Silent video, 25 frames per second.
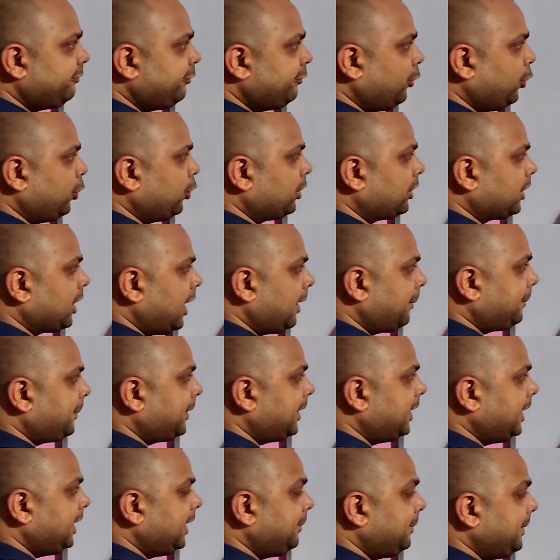Upper limit
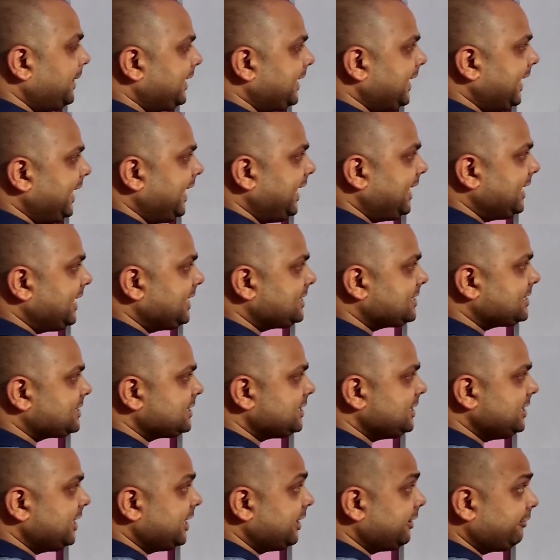8,
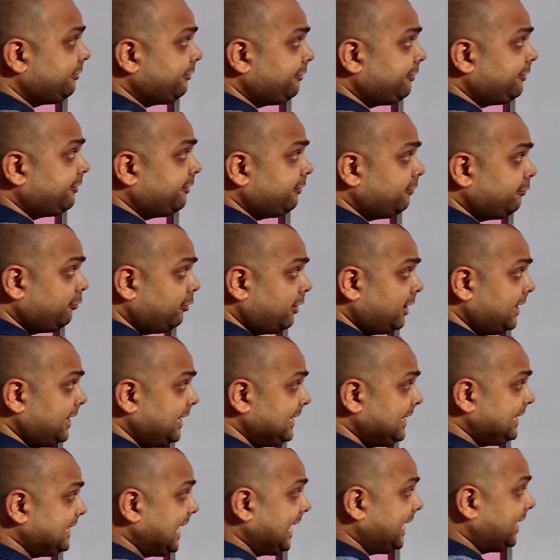CF1
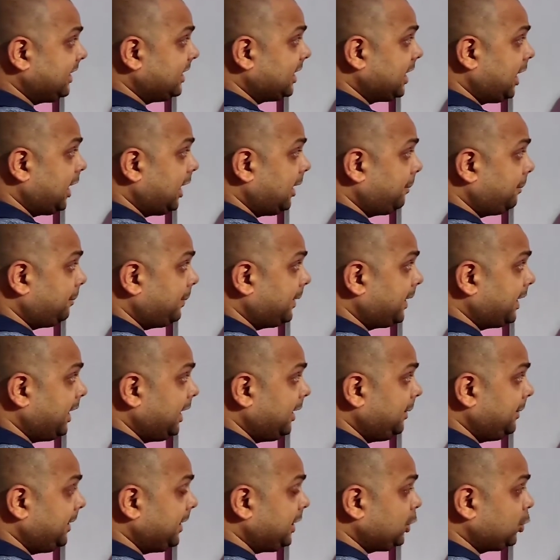10. Upper limit
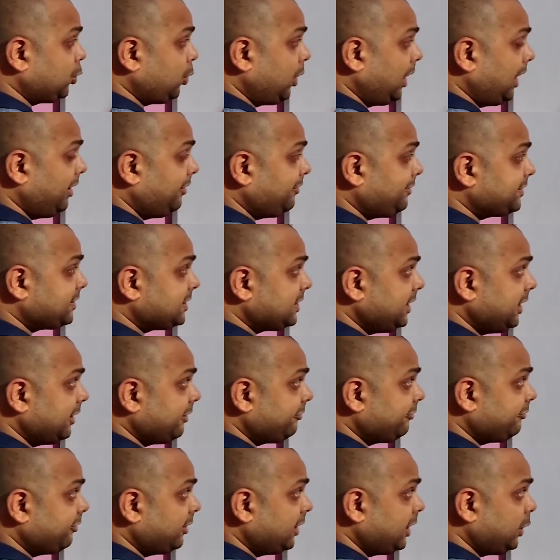12, CF1
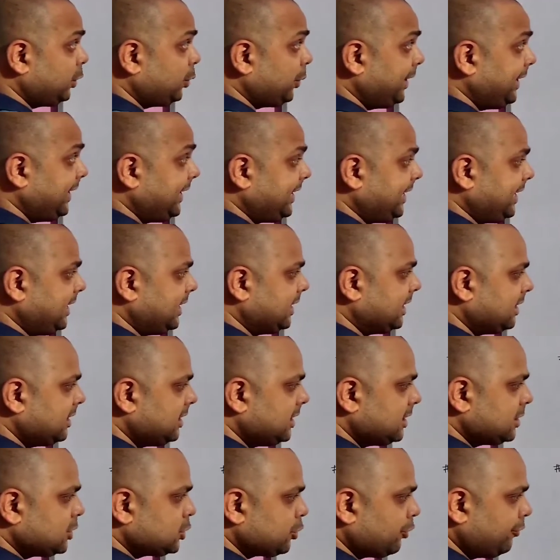20. So we
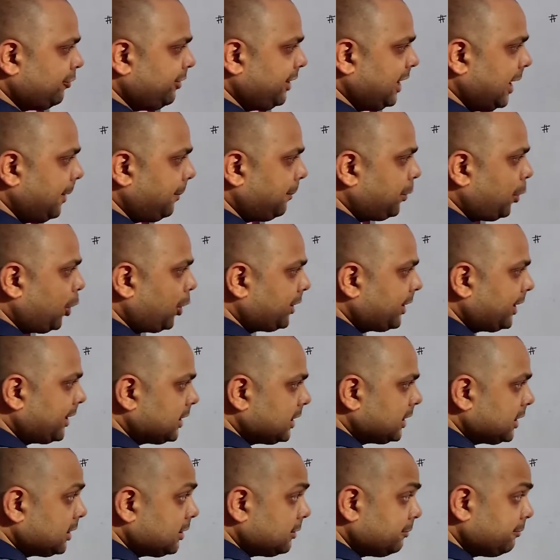have
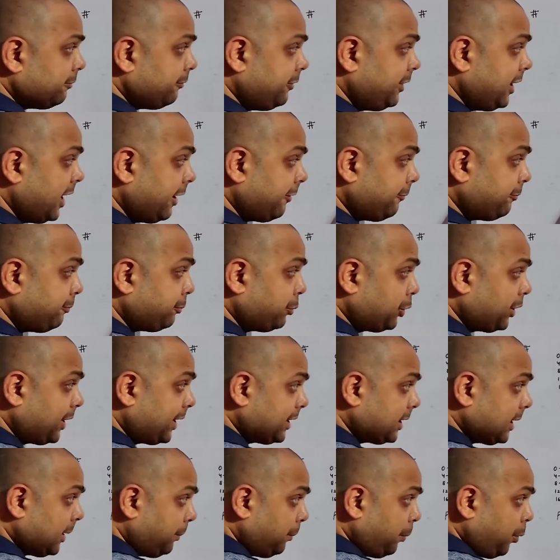put the
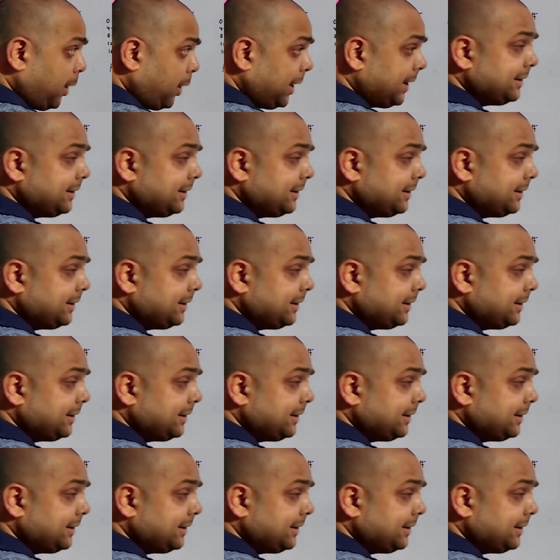points here.